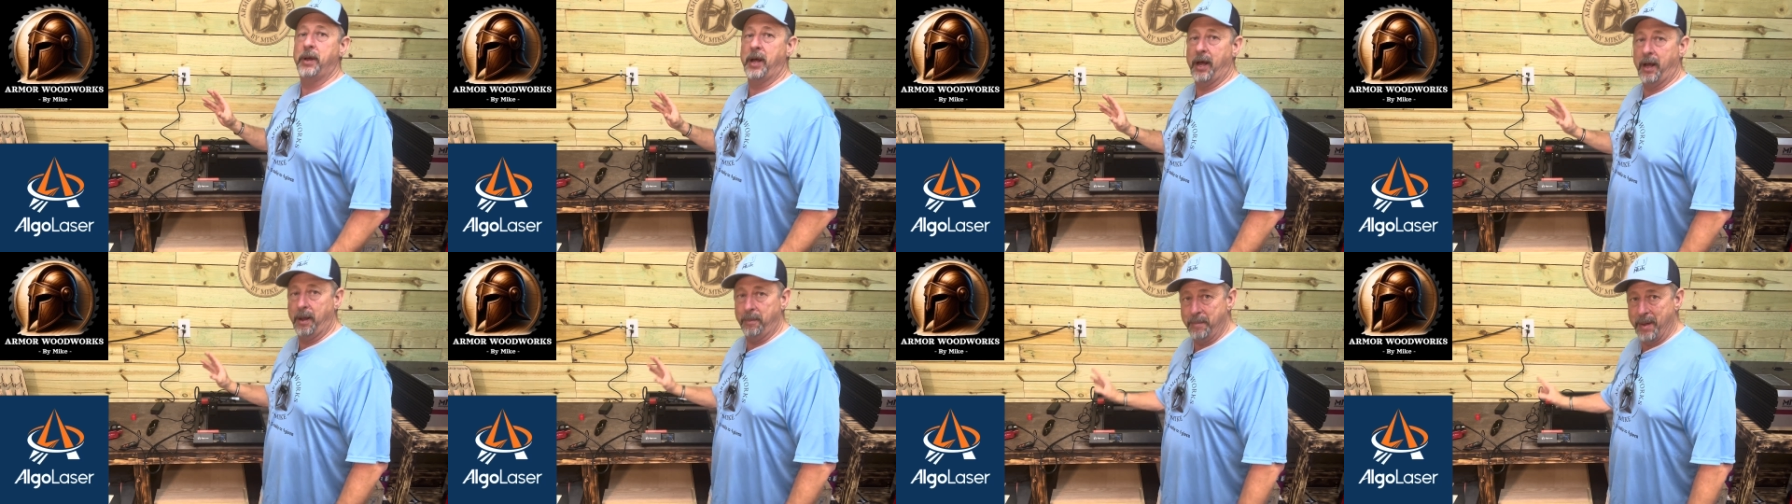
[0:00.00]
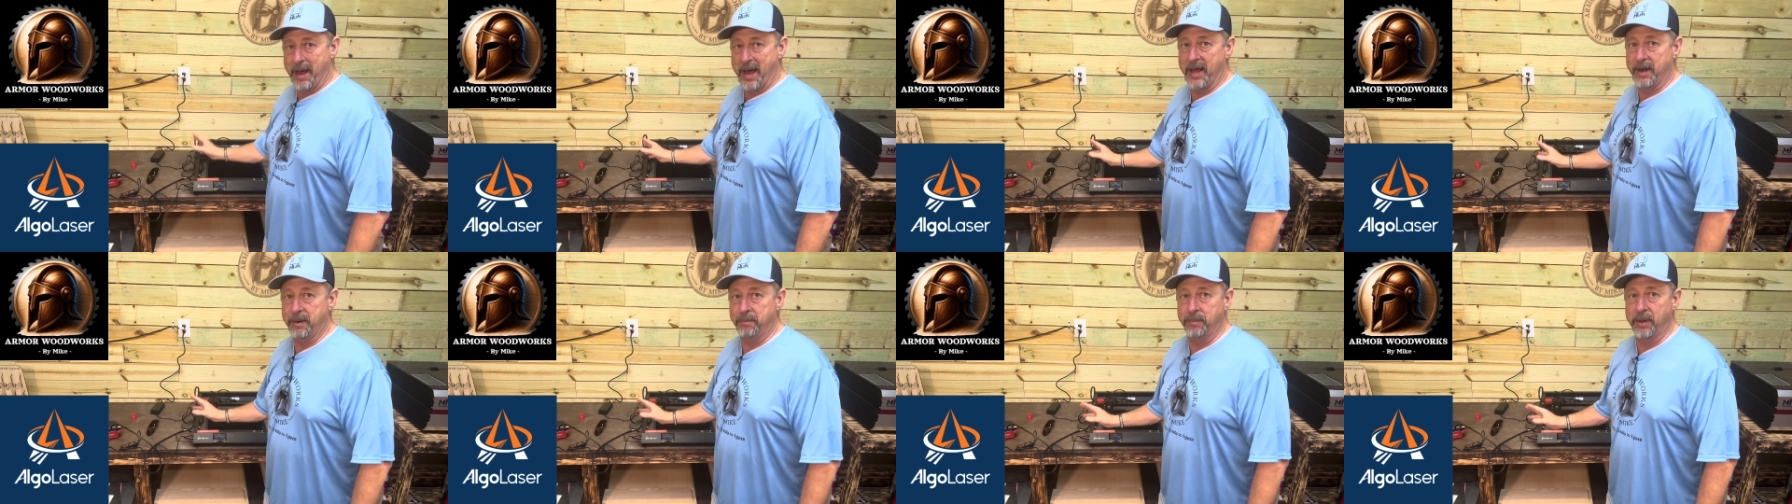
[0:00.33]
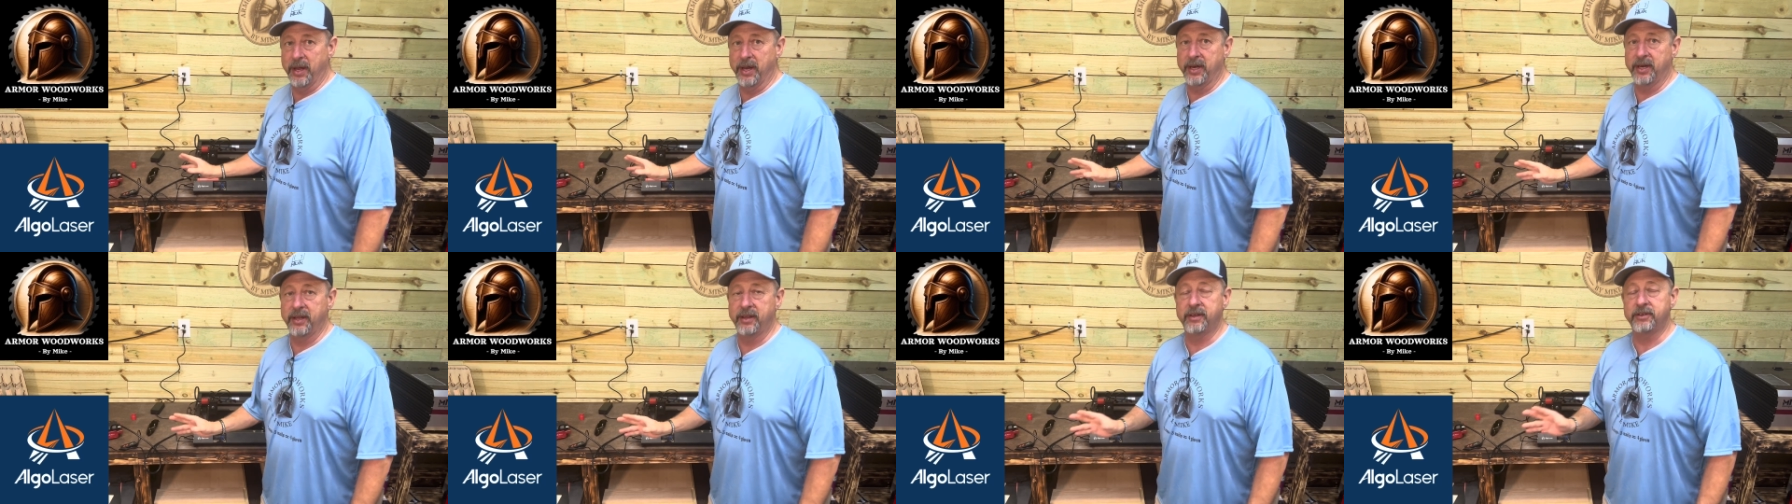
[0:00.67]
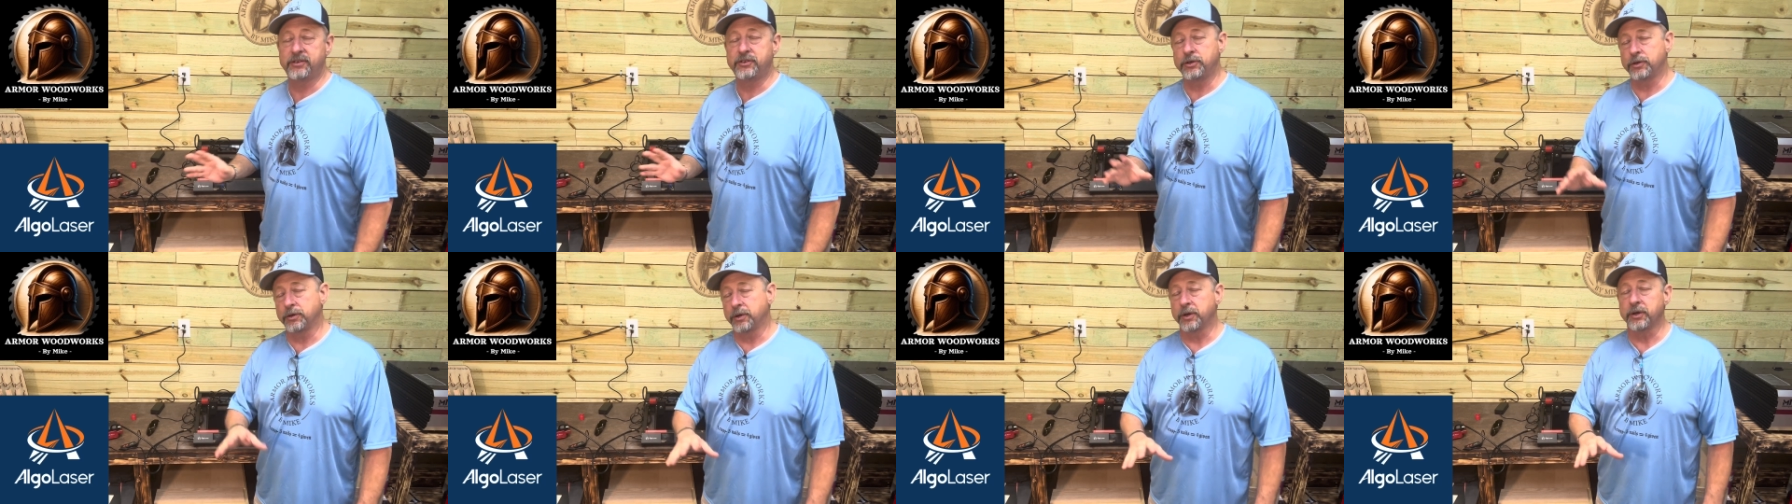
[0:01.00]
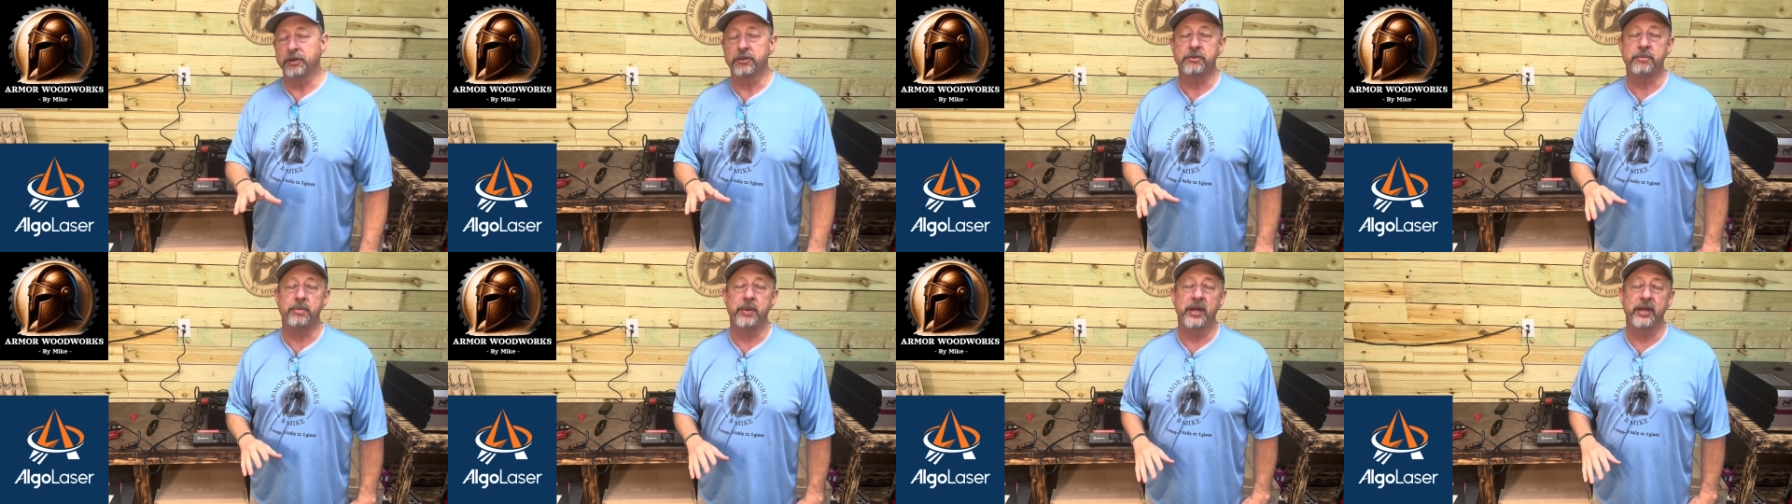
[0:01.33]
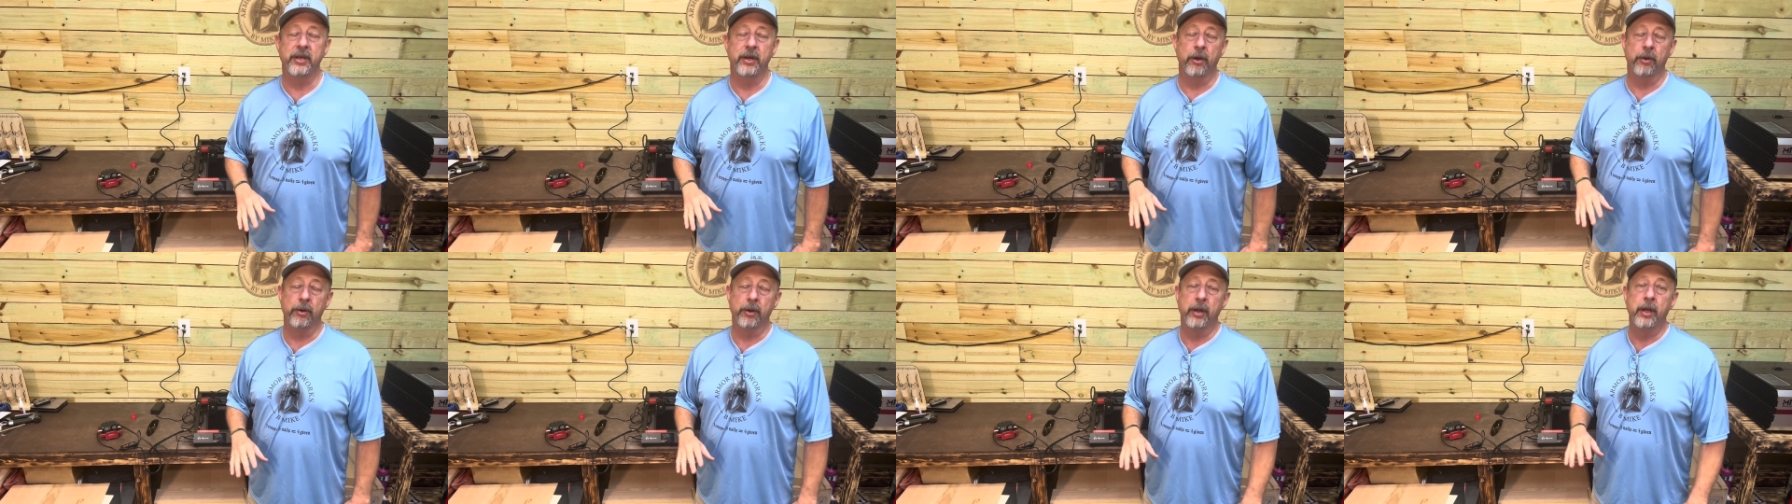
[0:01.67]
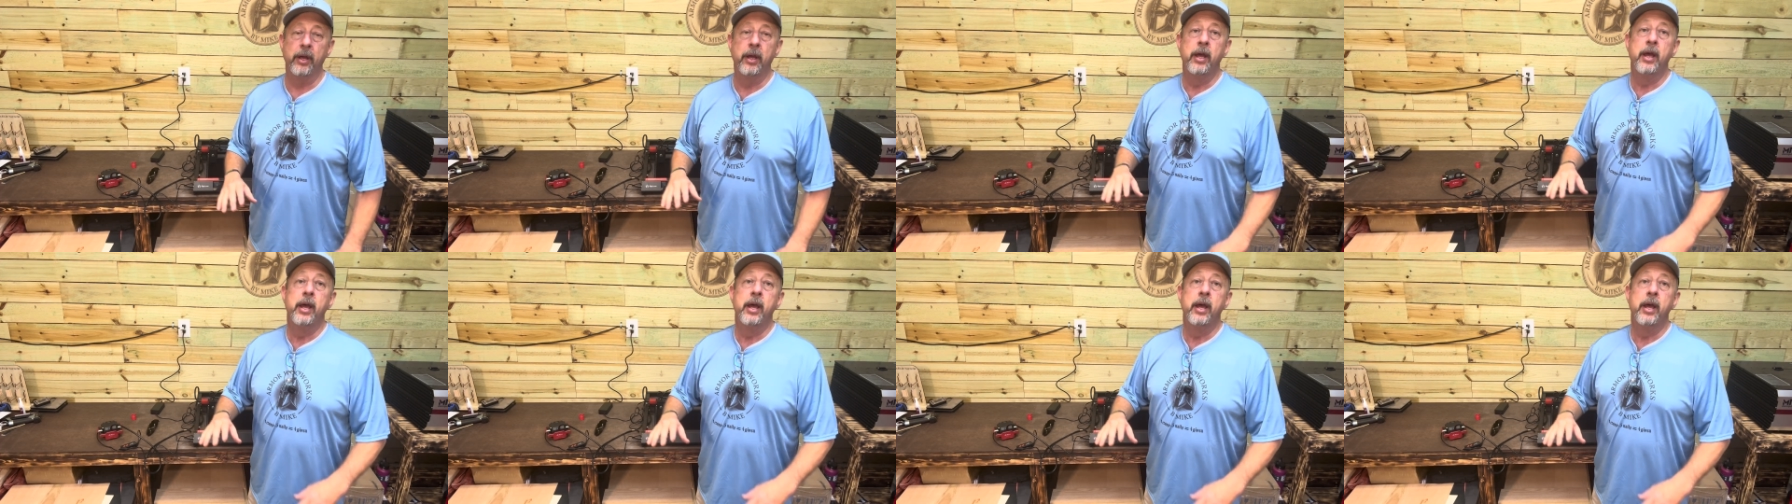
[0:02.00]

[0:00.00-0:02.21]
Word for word: amount of money that you're going to spend on it.